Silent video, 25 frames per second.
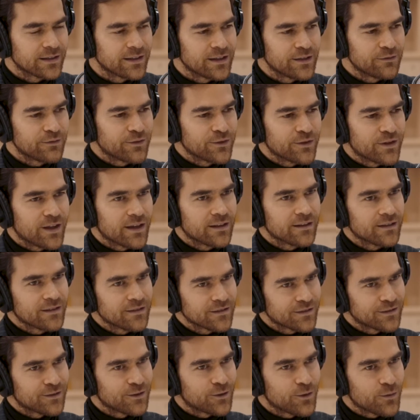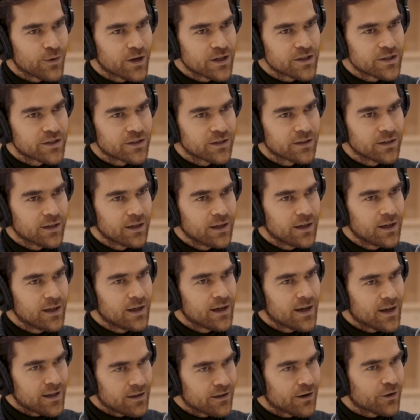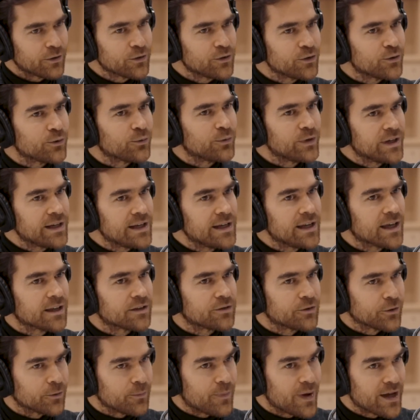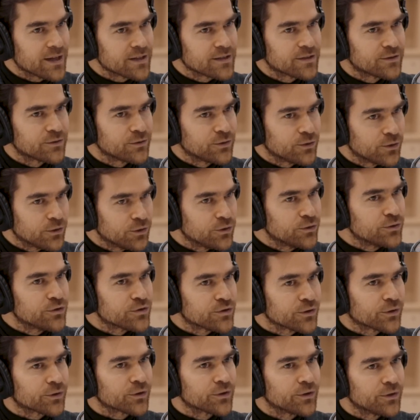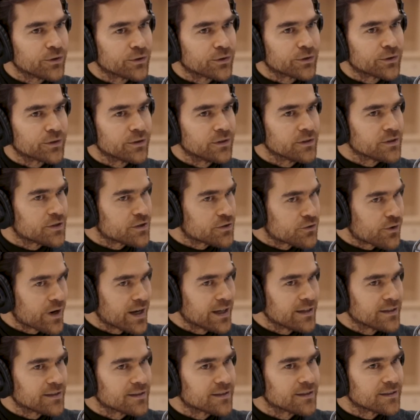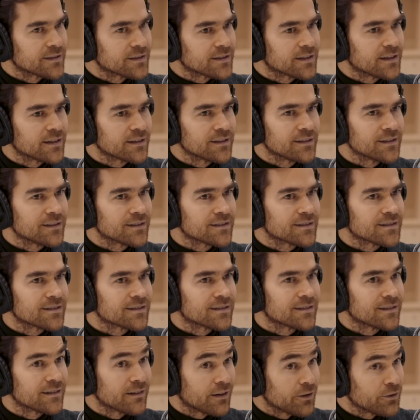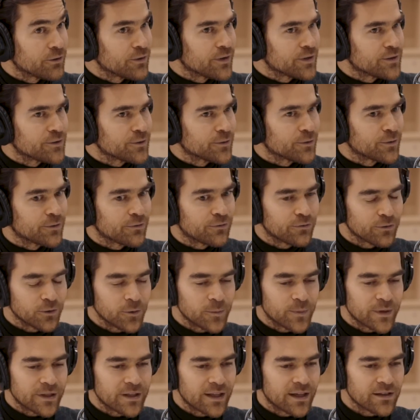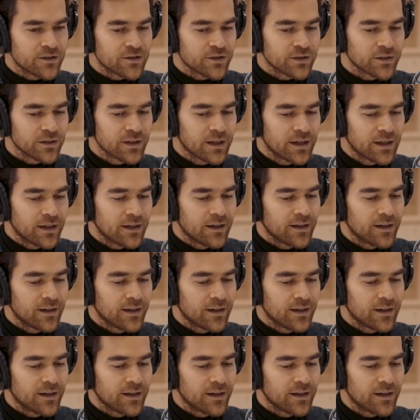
If you then ask the question, and are you really at your best? Do you use all your strengths and skills? Are you at your full potential?